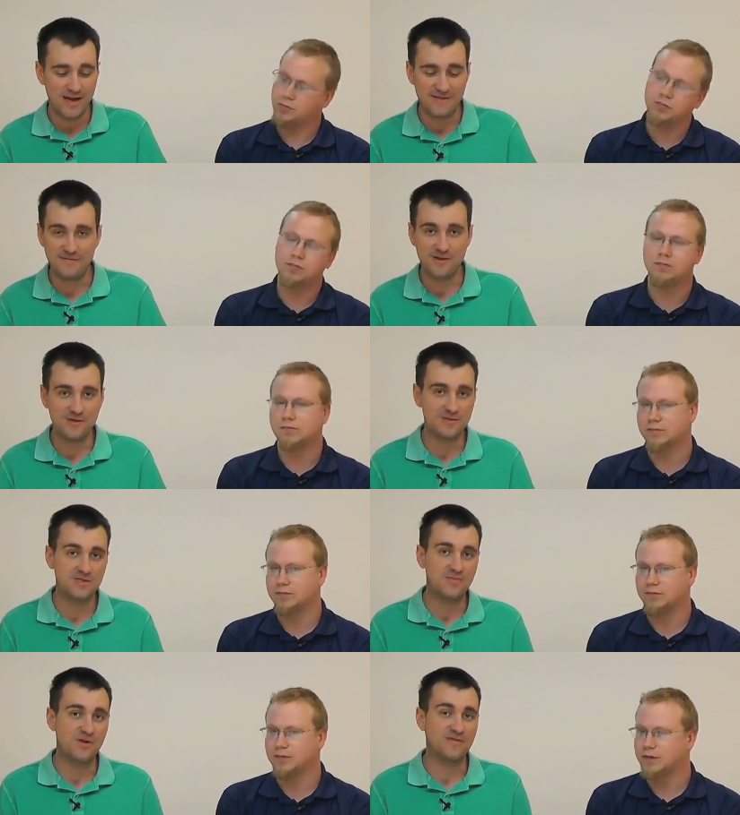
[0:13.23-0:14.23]
Speaker 1: and figured this was a
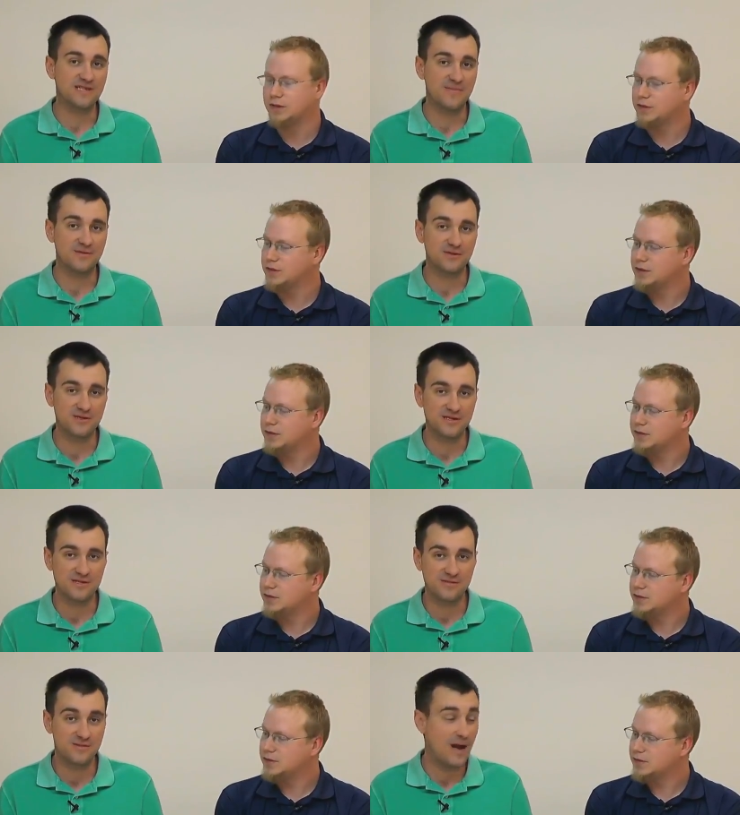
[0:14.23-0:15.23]
perfect opportunity to,
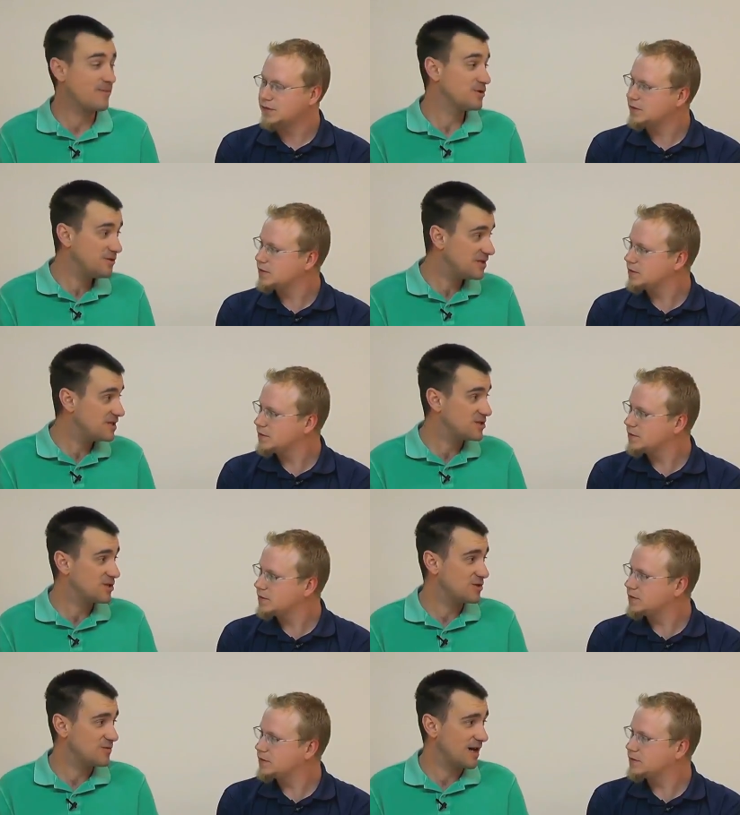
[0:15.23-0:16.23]
opportunity to show
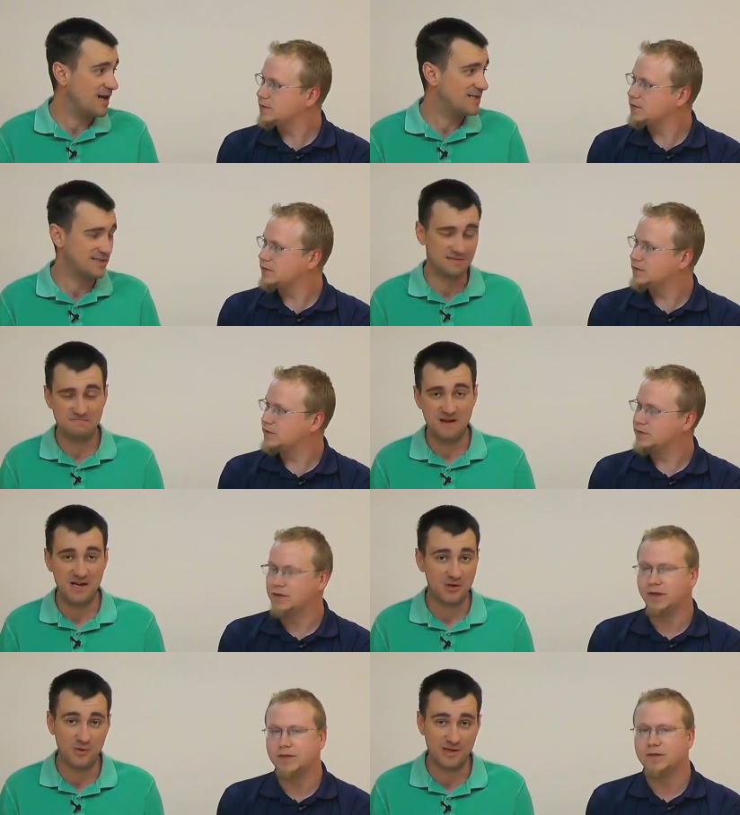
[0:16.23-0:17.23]
you guys how
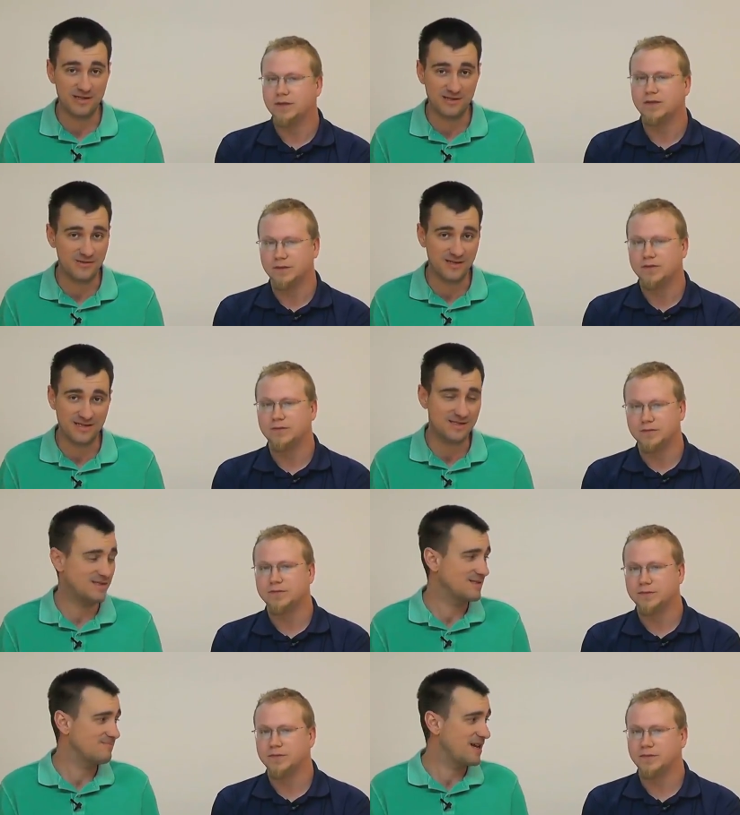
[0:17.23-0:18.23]
to quickly do this and
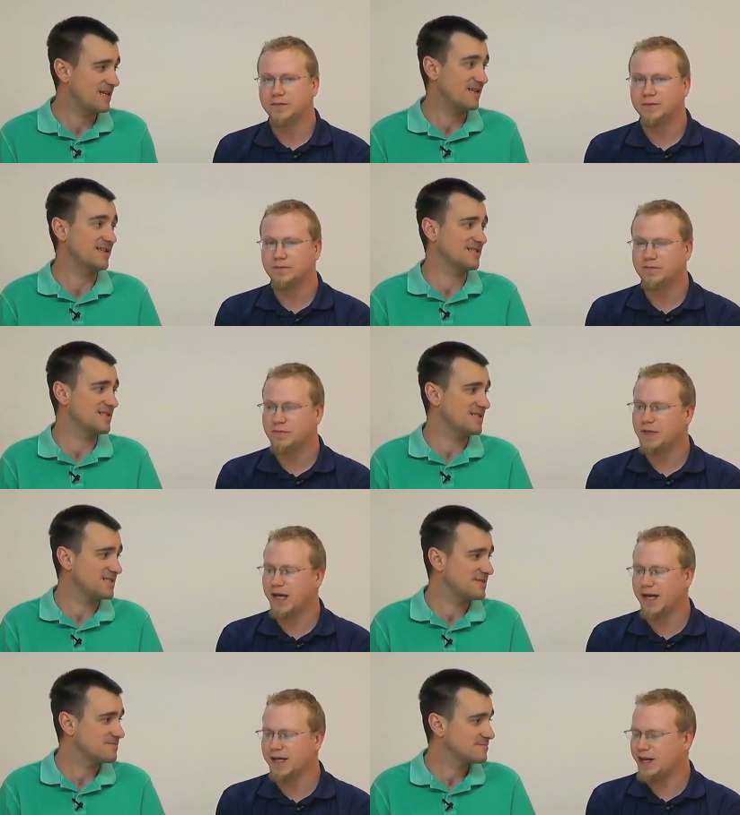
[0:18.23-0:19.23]
make it nice and easy.
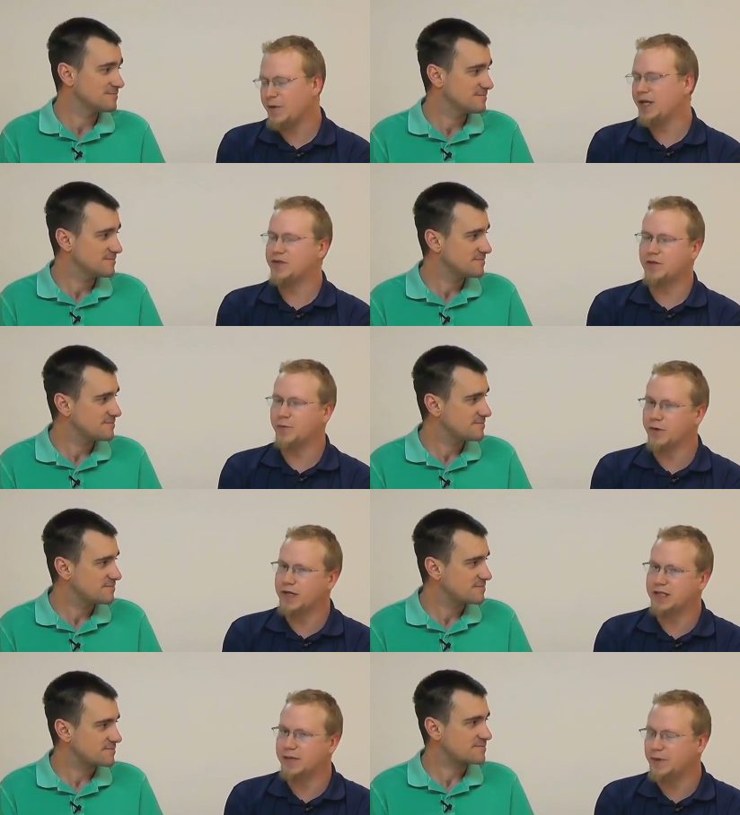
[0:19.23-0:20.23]
Yeah,
Speaker 2: I mean, it's super
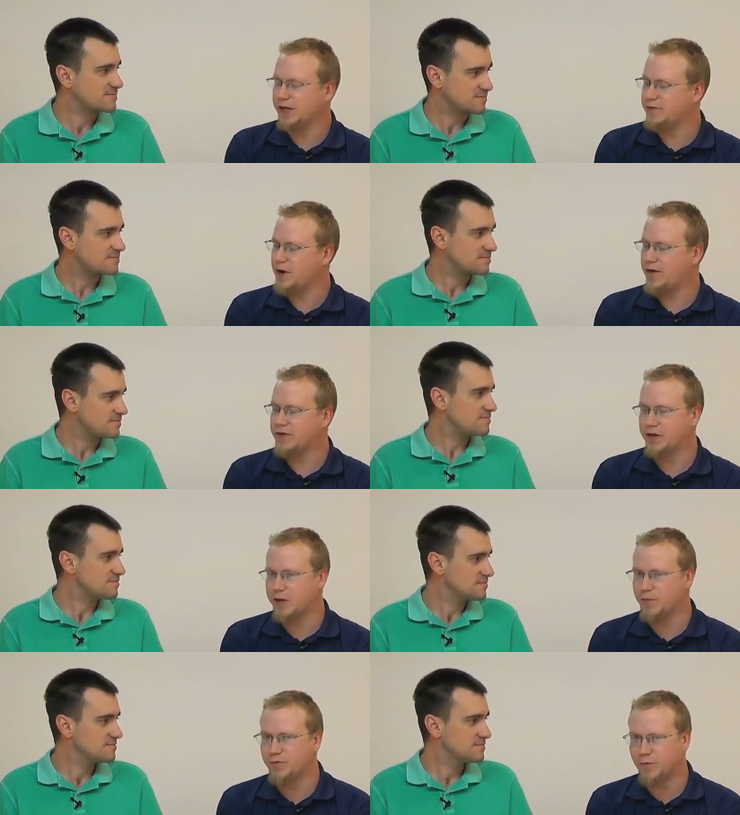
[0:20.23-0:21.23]
easy, but if you haven't done
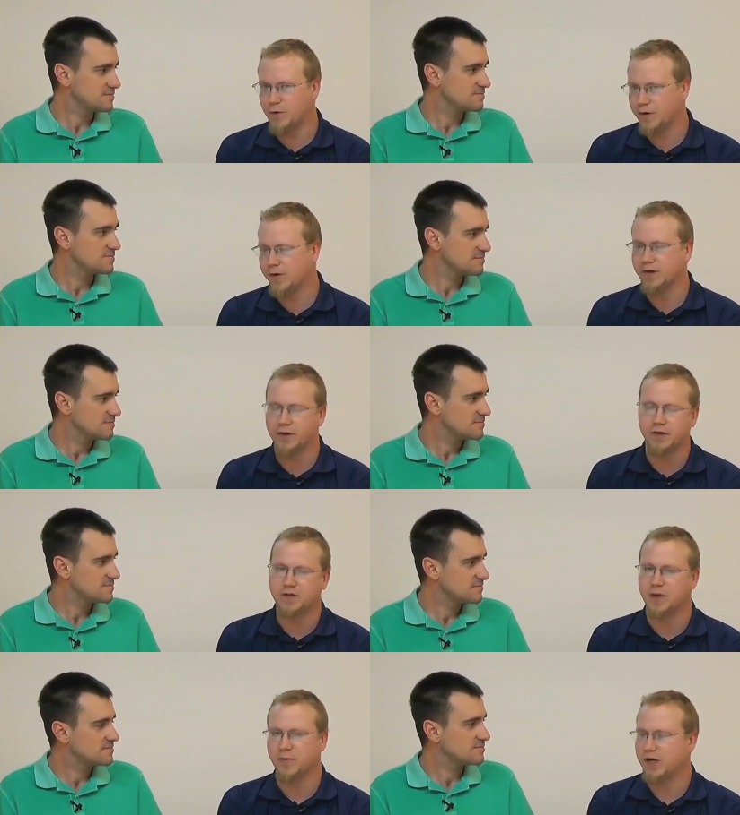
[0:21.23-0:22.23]
it before, you know, this
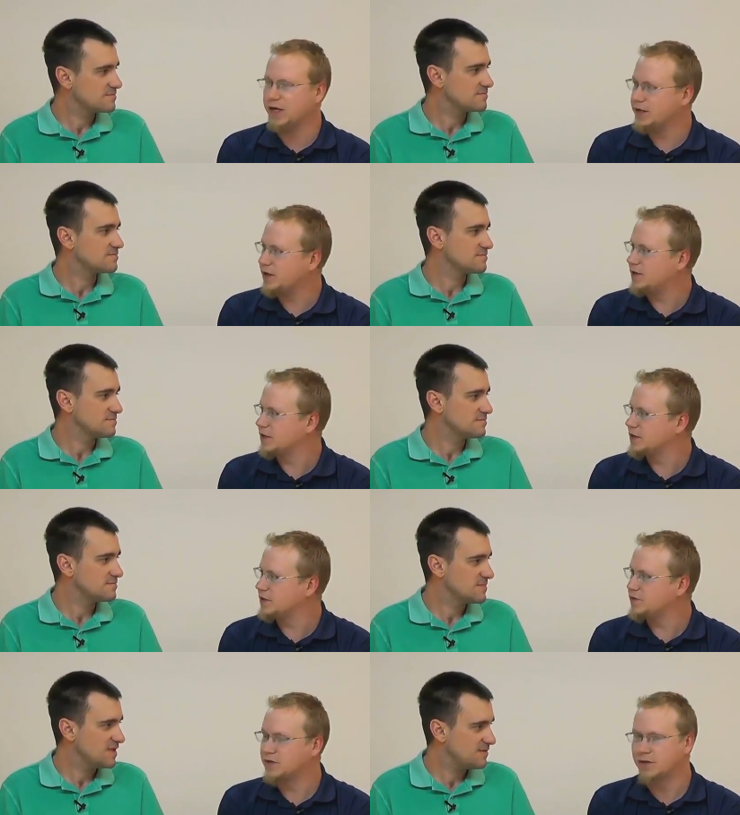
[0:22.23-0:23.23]
might be kind of daunting to
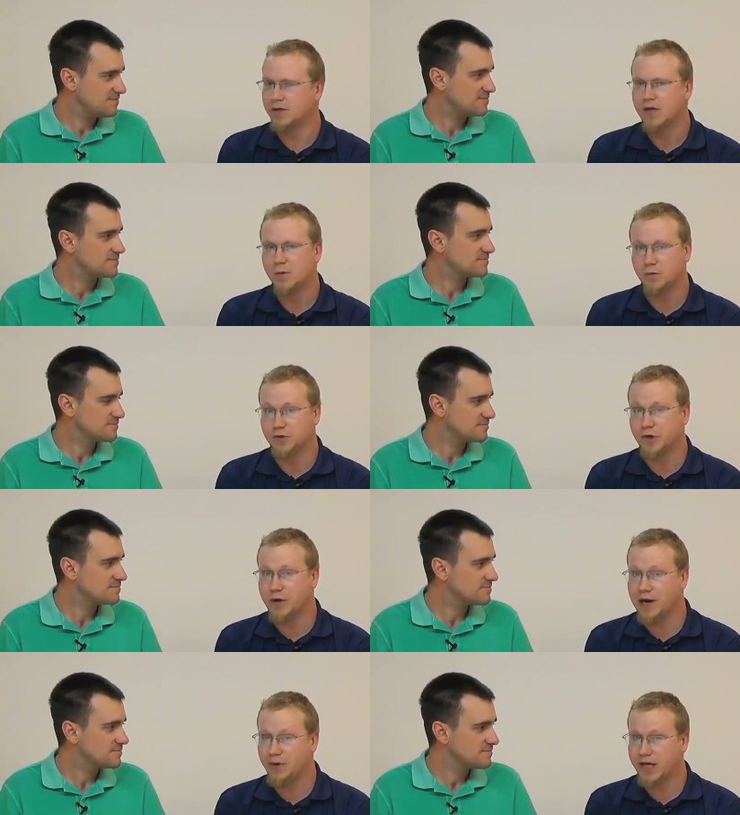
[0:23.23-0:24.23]
you. So we'll show you
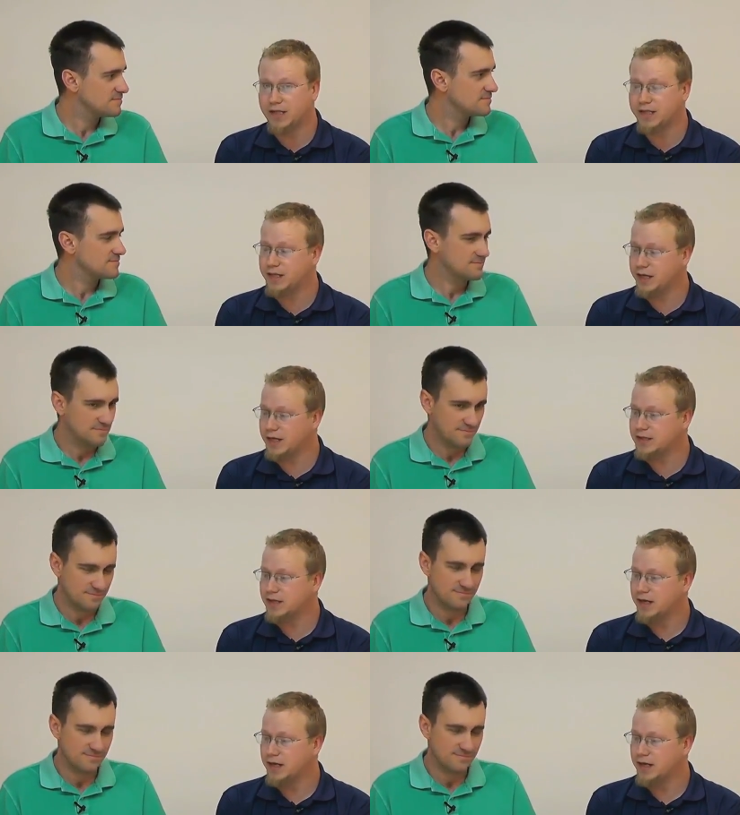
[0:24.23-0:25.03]
how easy it is,